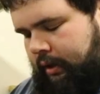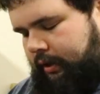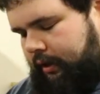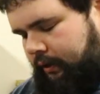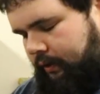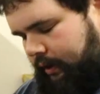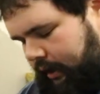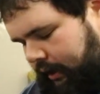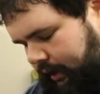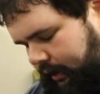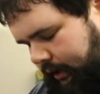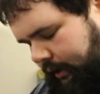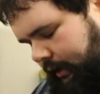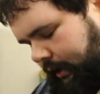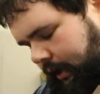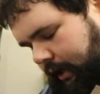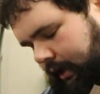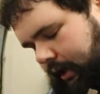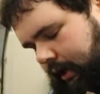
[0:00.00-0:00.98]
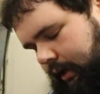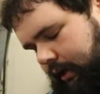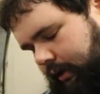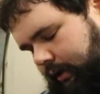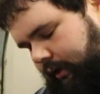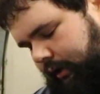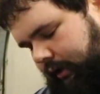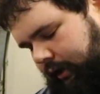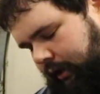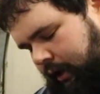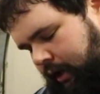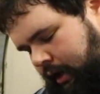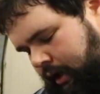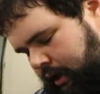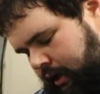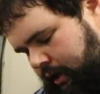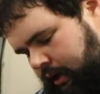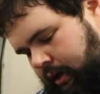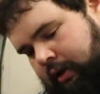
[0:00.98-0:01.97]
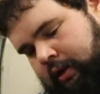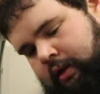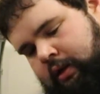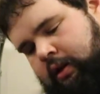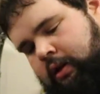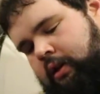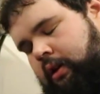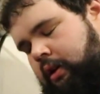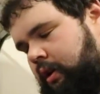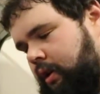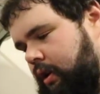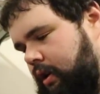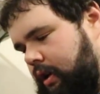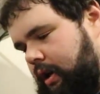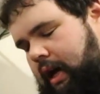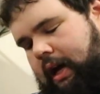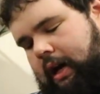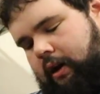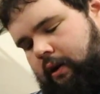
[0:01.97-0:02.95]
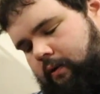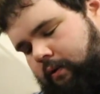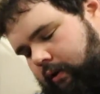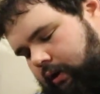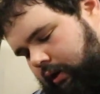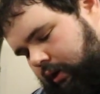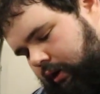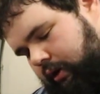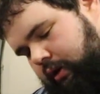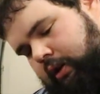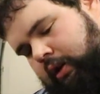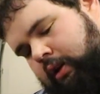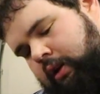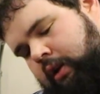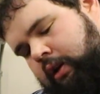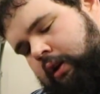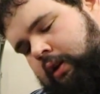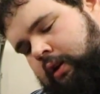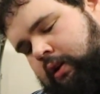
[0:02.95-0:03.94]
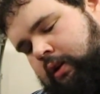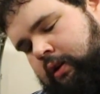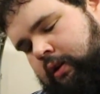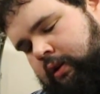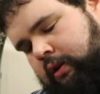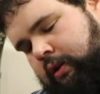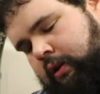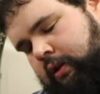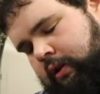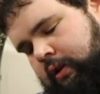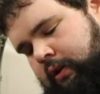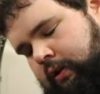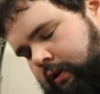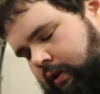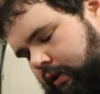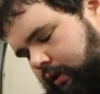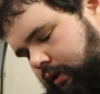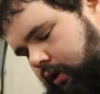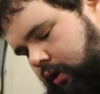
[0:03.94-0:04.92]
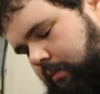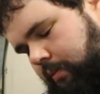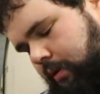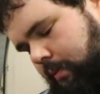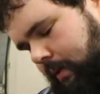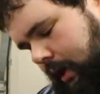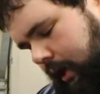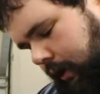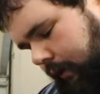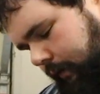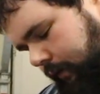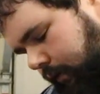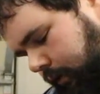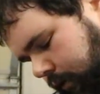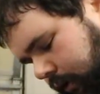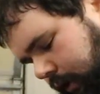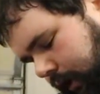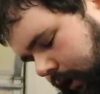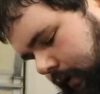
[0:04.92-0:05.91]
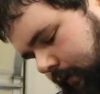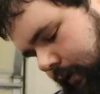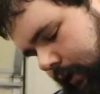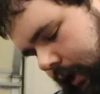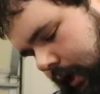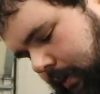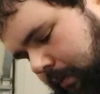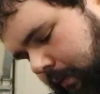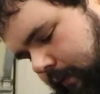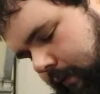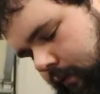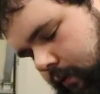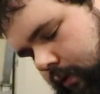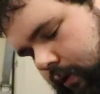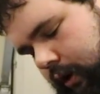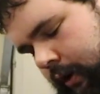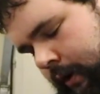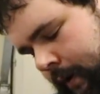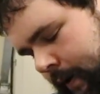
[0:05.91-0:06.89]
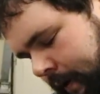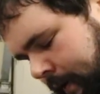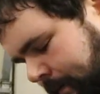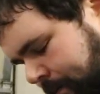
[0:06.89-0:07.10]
So this is our turbo manifold like you've seen before.